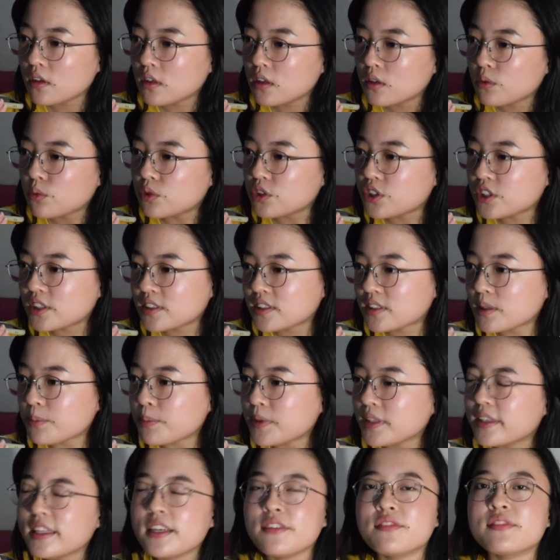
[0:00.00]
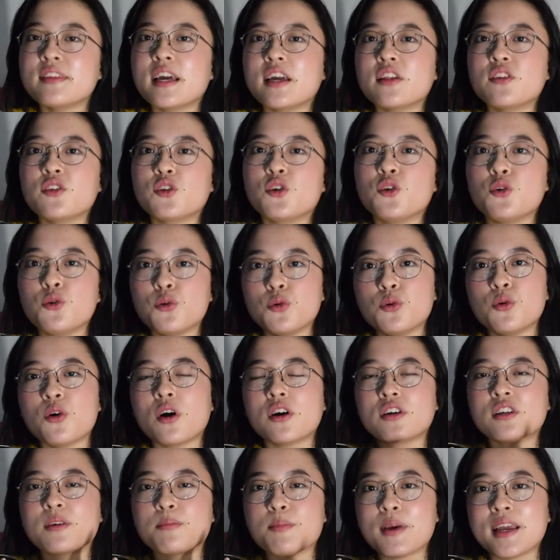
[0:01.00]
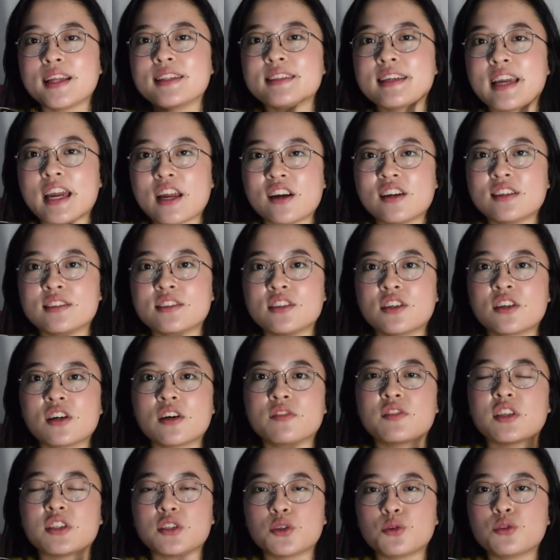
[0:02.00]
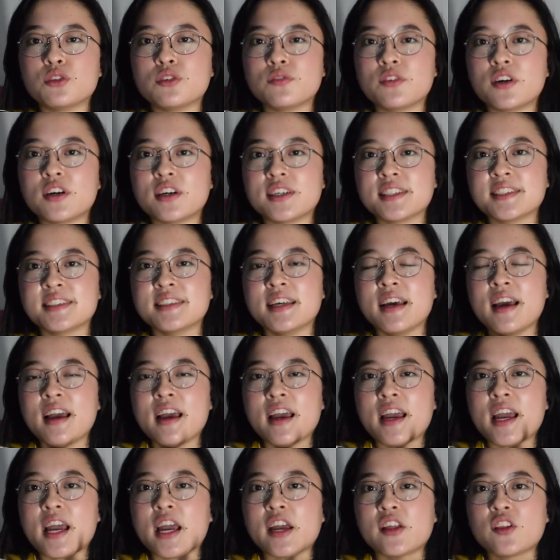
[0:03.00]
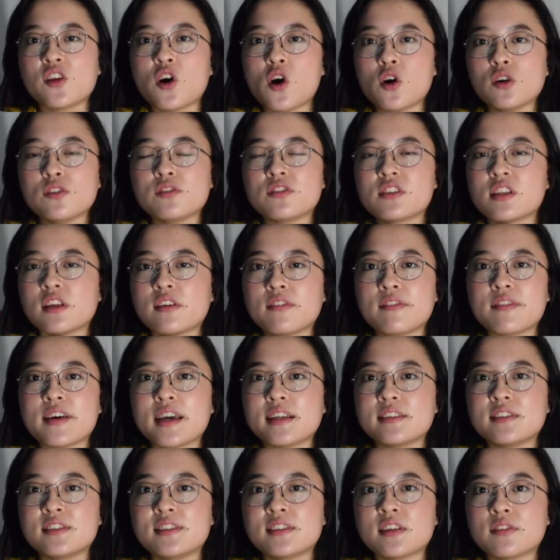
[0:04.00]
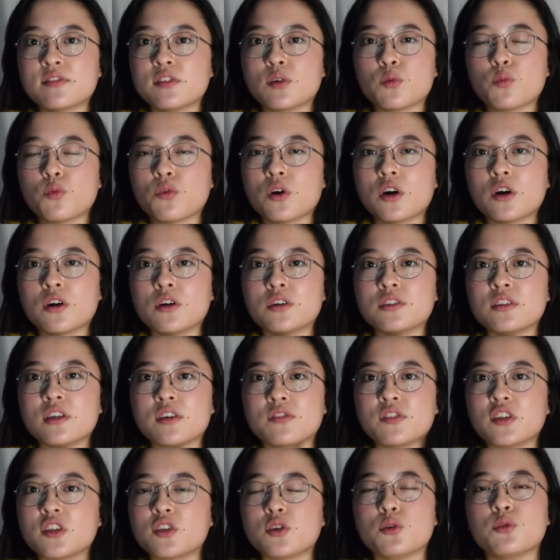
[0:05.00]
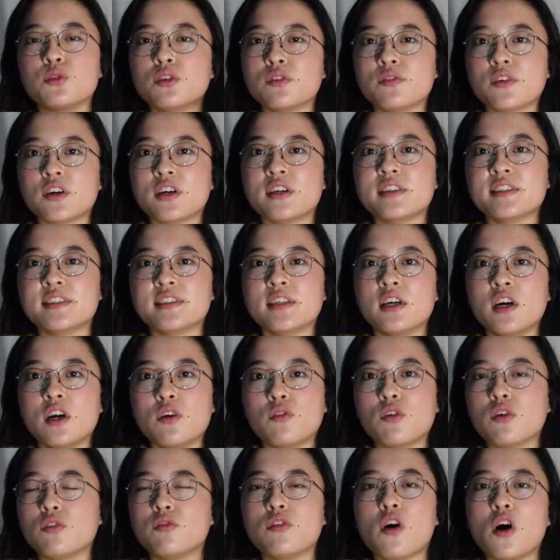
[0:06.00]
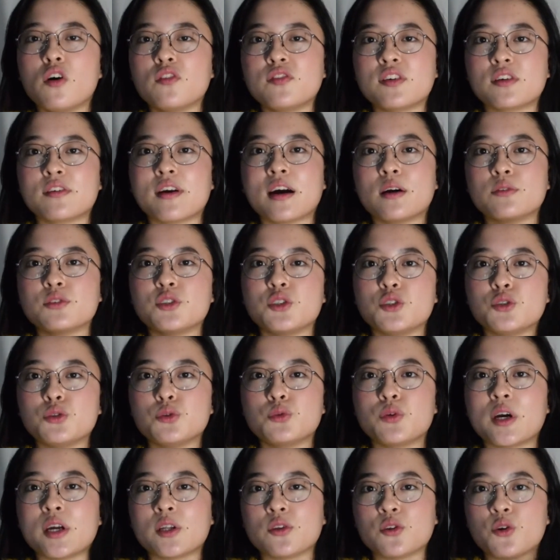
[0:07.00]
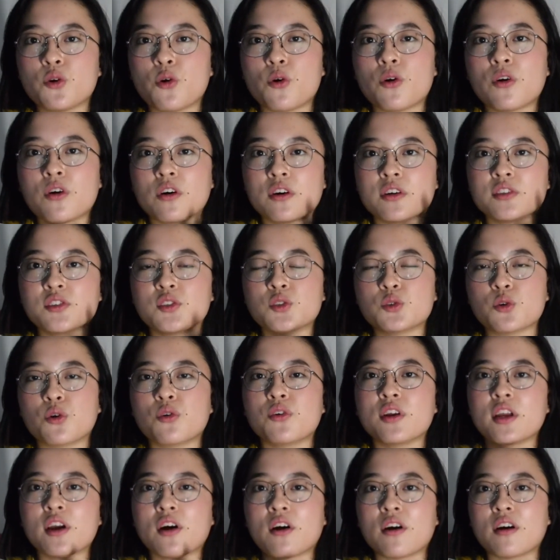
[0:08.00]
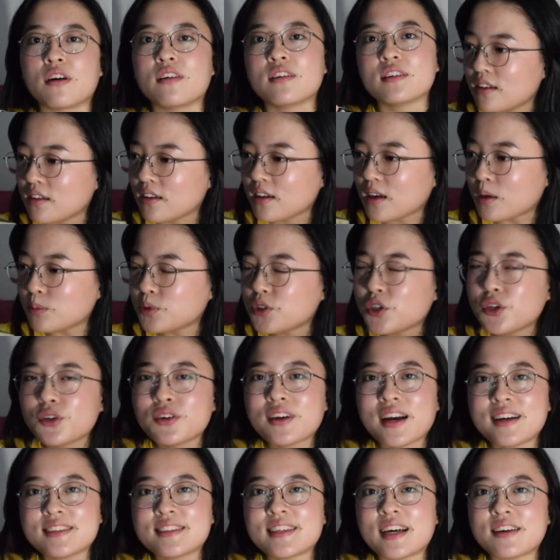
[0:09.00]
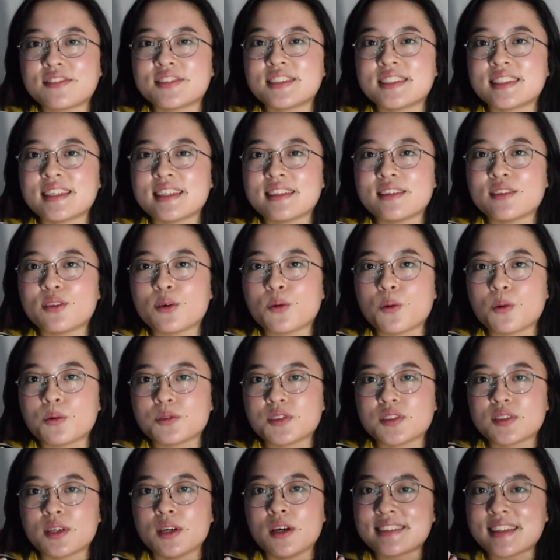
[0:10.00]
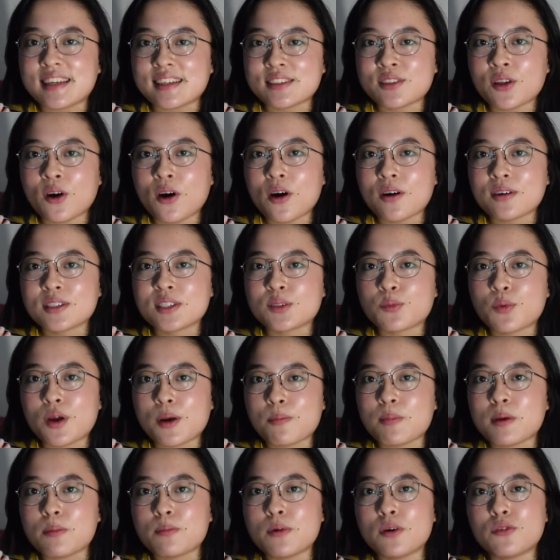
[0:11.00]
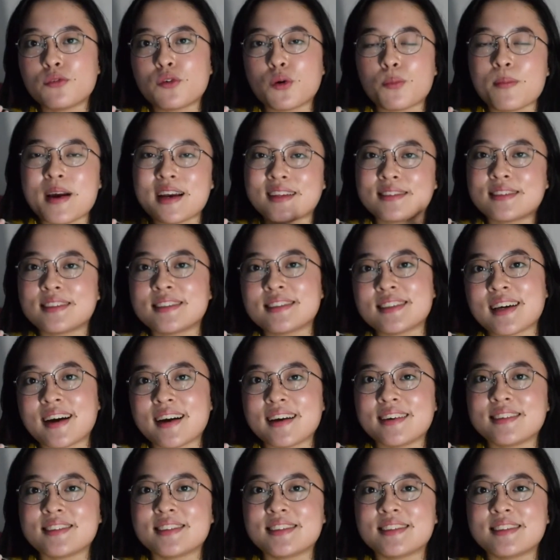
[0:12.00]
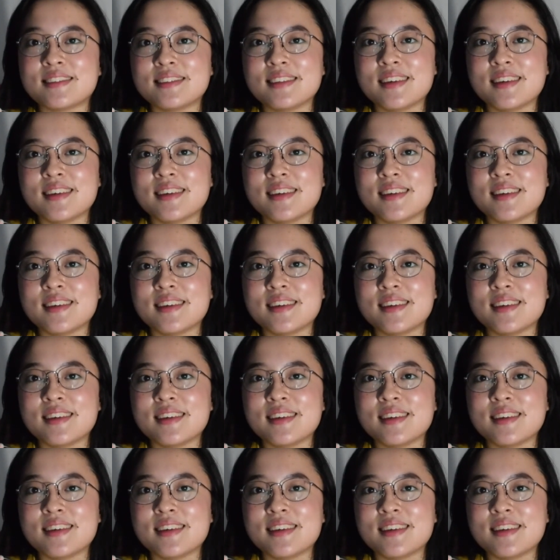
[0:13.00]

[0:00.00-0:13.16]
which is the belief that you are the main character of the universe and all of the events of the world, of the universe, revolve around you and your story arc. I'm sure you guys have seen those TikToks where people romanticize